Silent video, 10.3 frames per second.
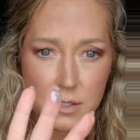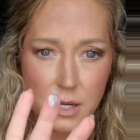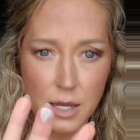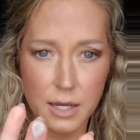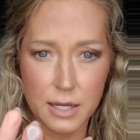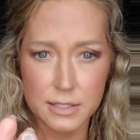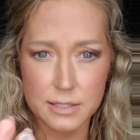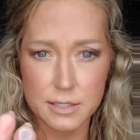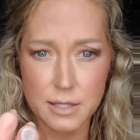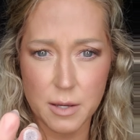Nice.
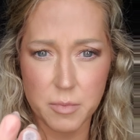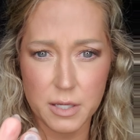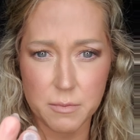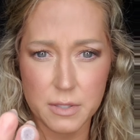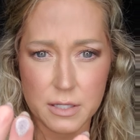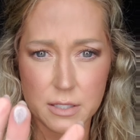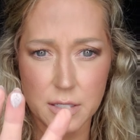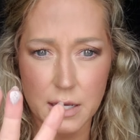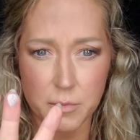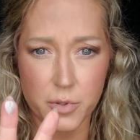See that pigment?
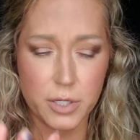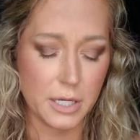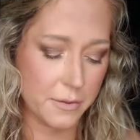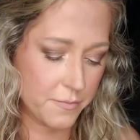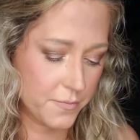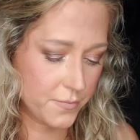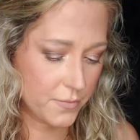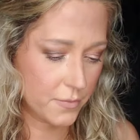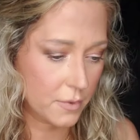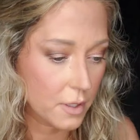How pretty.
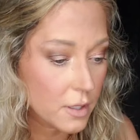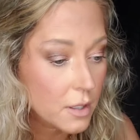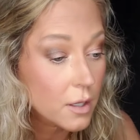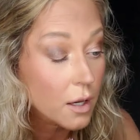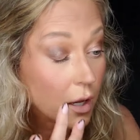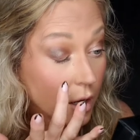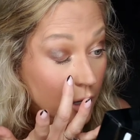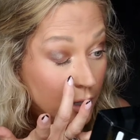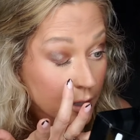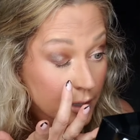All
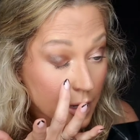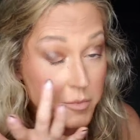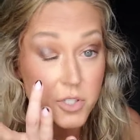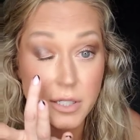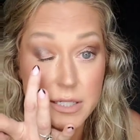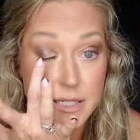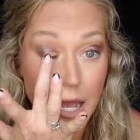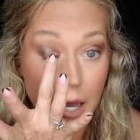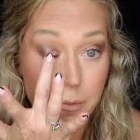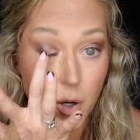right, and I'm just going to
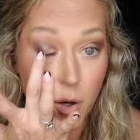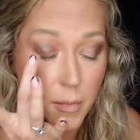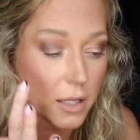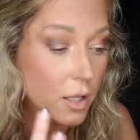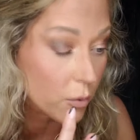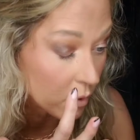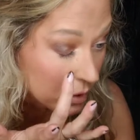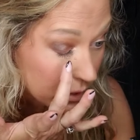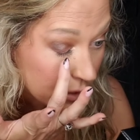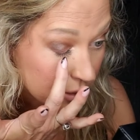dab on my lower
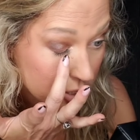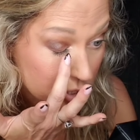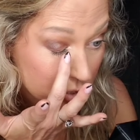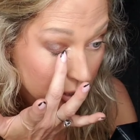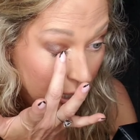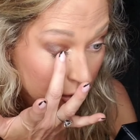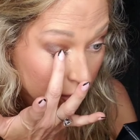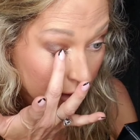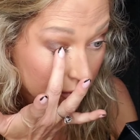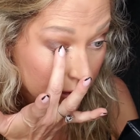lid, just kind of
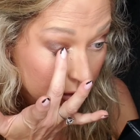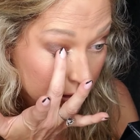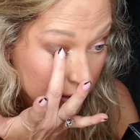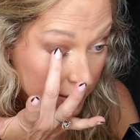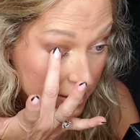right there in the